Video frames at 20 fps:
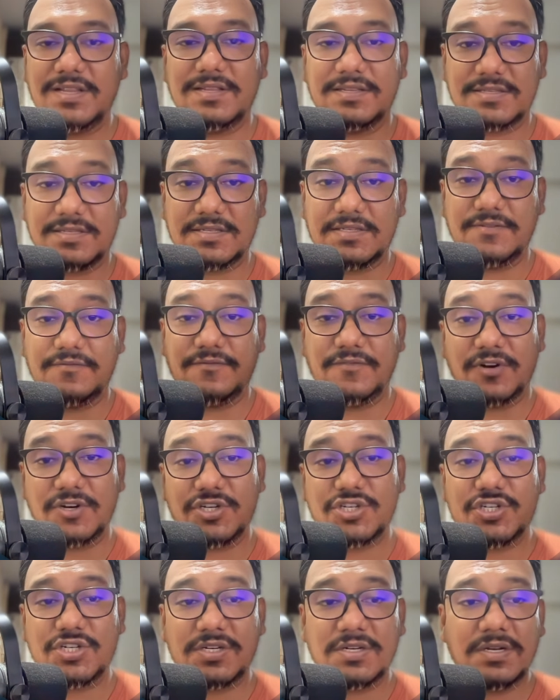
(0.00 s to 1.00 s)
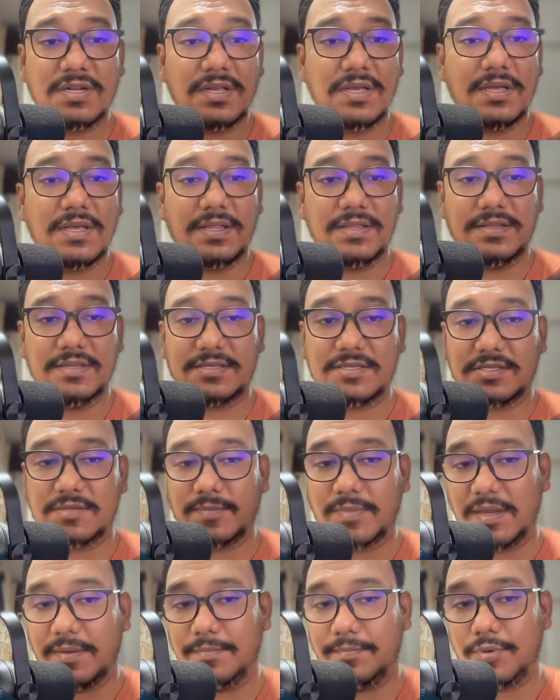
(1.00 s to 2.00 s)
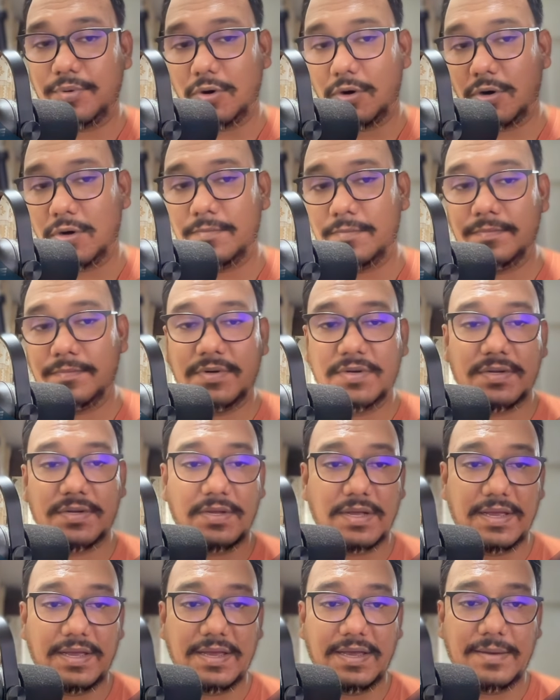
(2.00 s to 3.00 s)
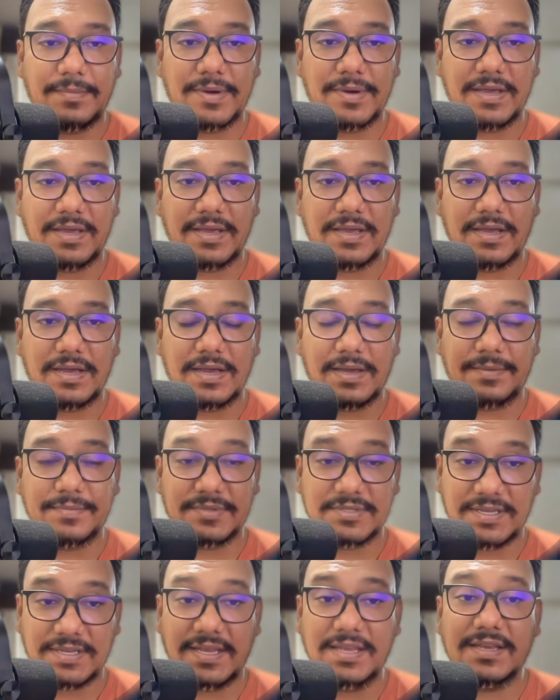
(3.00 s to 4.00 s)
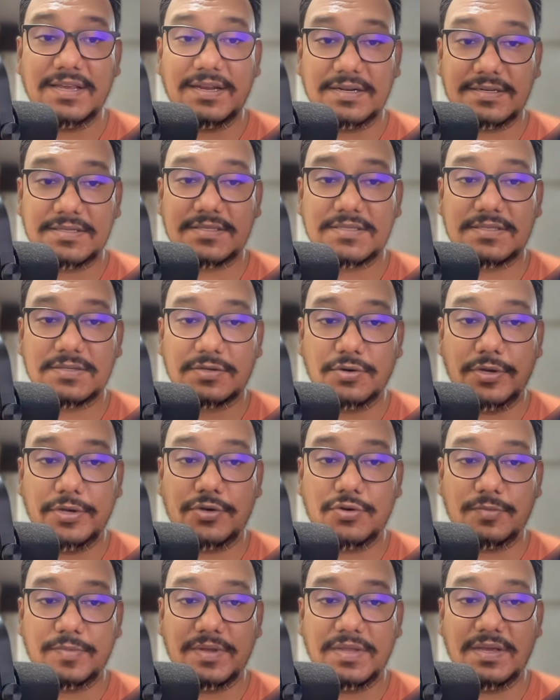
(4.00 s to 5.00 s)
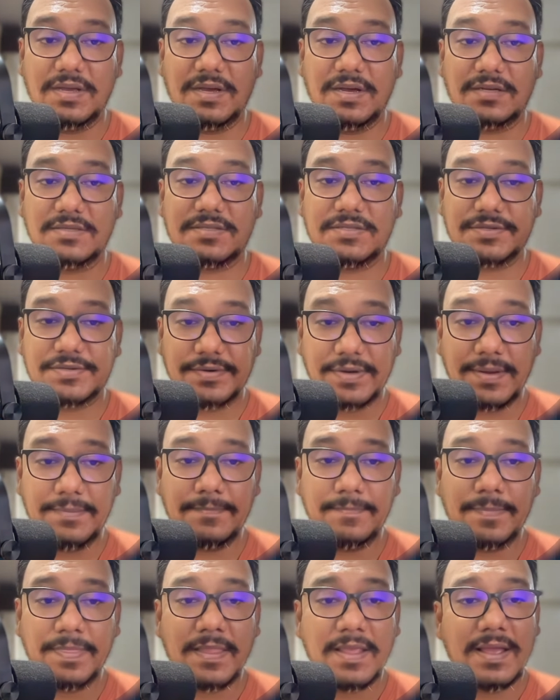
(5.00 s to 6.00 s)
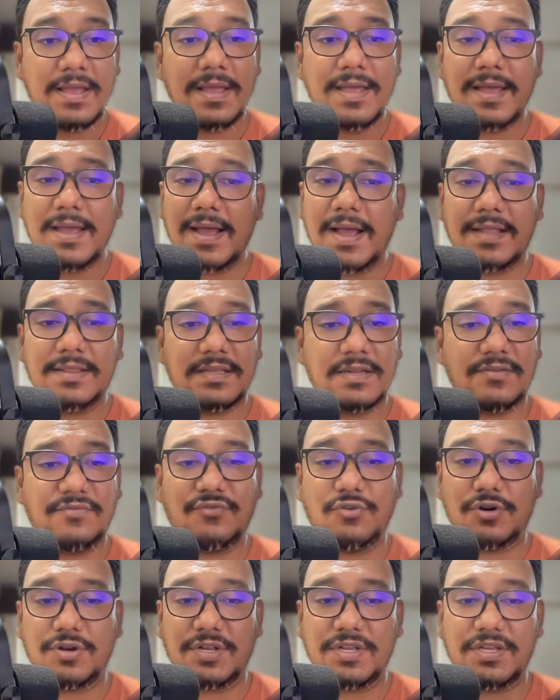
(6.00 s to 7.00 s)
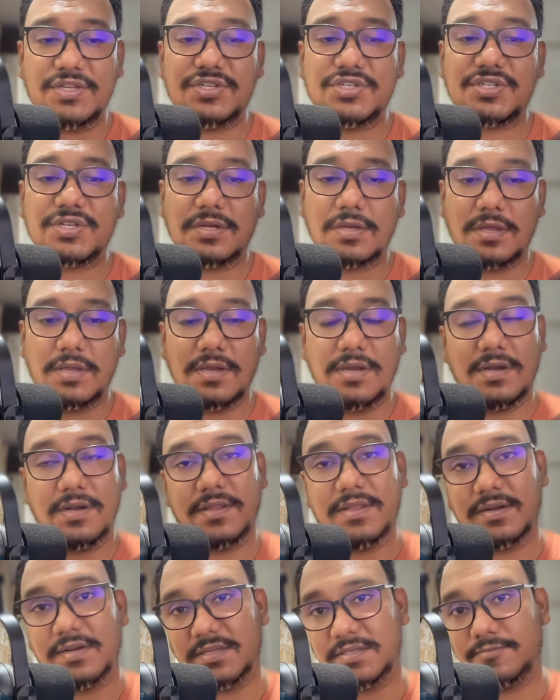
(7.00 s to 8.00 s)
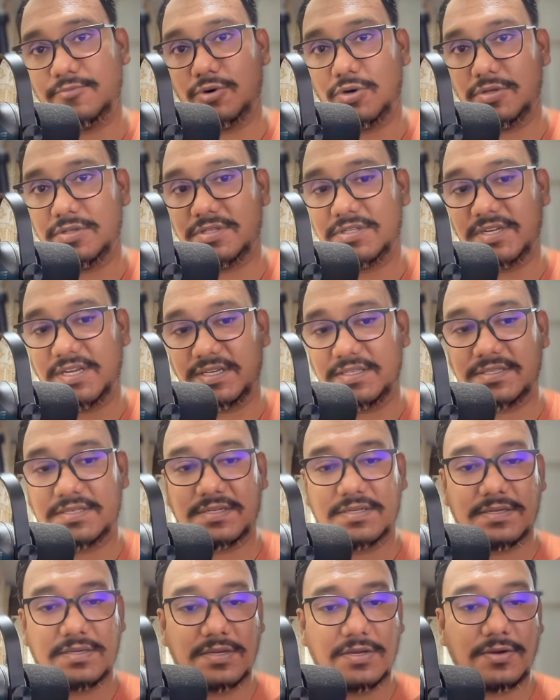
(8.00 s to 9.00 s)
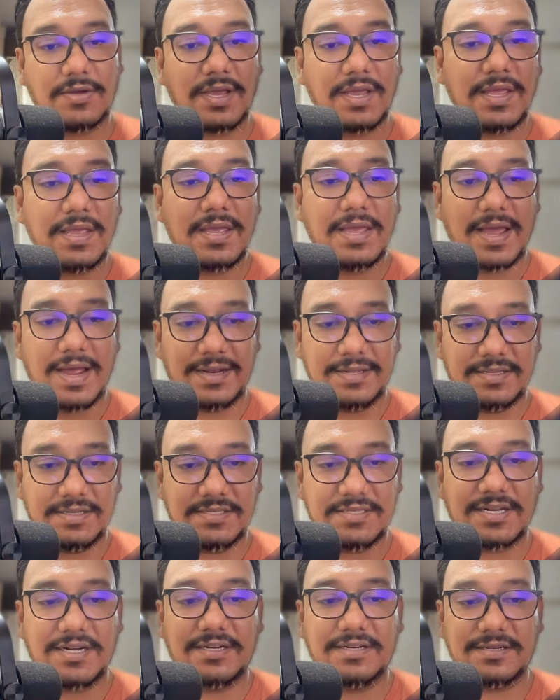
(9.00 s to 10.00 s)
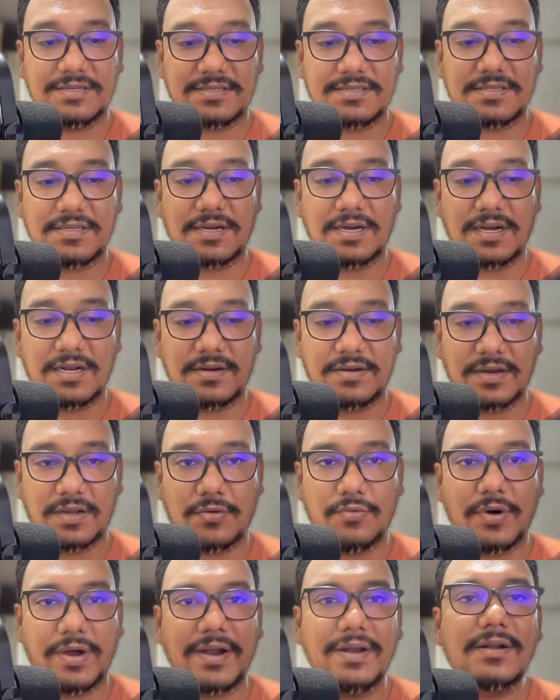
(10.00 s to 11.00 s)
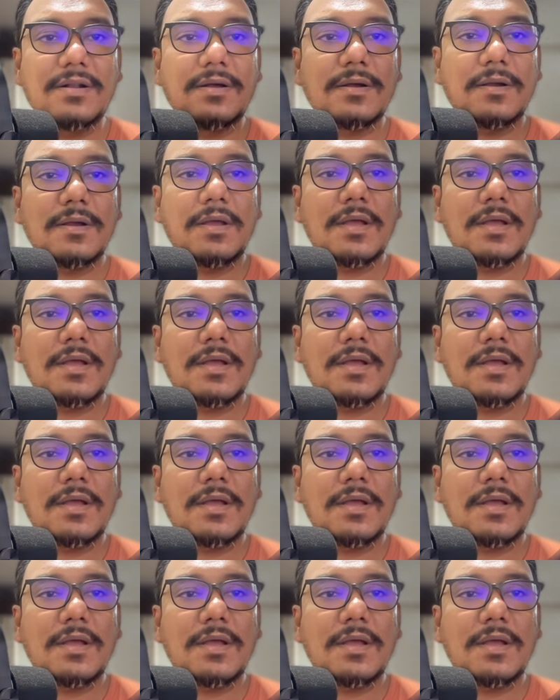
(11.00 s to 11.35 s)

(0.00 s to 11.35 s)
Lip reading: This is the version. This is my prompt. I'm saying it's going to be a stream, and then for each yield the response text. Okay, and these headers are required.